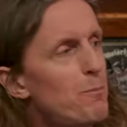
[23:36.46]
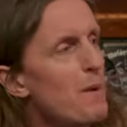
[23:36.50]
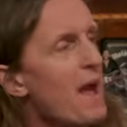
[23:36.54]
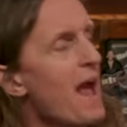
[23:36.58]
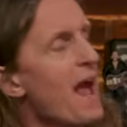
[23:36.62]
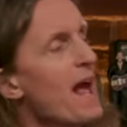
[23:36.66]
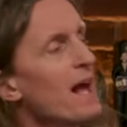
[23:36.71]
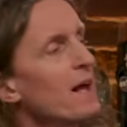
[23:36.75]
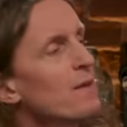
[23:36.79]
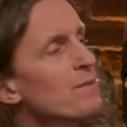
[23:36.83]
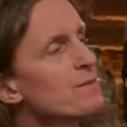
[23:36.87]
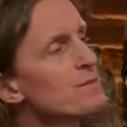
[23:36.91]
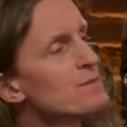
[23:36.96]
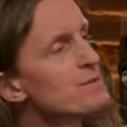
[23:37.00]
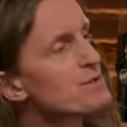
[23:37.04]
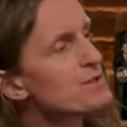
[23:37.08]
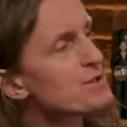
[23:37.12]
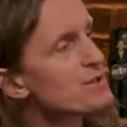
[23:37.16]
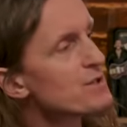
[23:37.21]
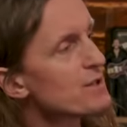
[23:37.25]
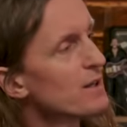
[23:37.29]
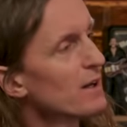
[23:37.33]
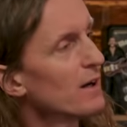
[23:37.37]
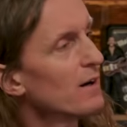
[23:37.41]

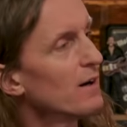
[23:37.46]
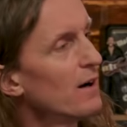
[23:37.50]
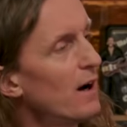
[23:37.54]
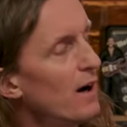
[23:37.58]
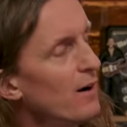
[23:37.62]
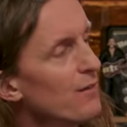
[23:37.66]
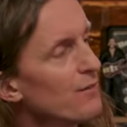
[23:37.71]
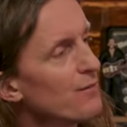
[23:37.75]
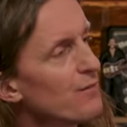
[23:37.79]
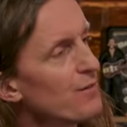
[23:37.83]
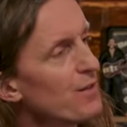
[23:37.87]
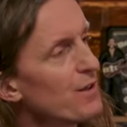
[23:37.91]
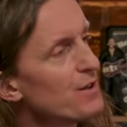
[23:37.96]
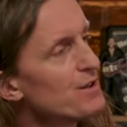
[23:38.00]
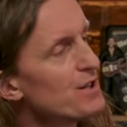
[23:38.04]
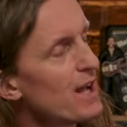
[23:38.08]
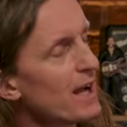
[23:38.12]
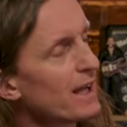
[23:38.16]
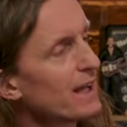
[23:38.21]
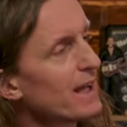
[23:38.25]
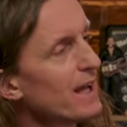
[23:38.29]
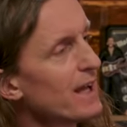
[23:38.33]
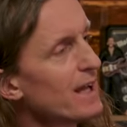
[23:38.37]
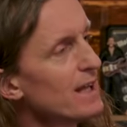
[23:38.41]
bands of the
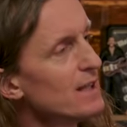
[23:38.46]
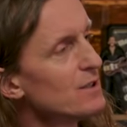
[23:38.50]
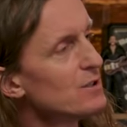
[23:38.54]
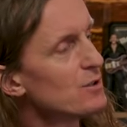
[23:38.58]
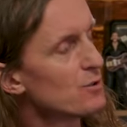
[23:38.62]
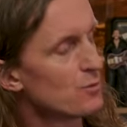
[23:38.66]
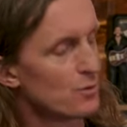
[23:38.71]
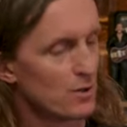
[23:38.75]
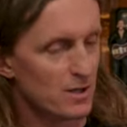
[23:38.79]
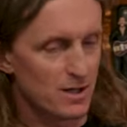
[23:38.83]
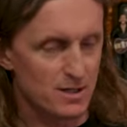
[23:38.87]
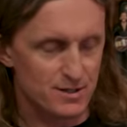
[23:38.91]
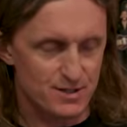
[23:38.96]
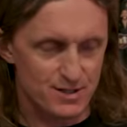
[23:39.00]
decade? You know, not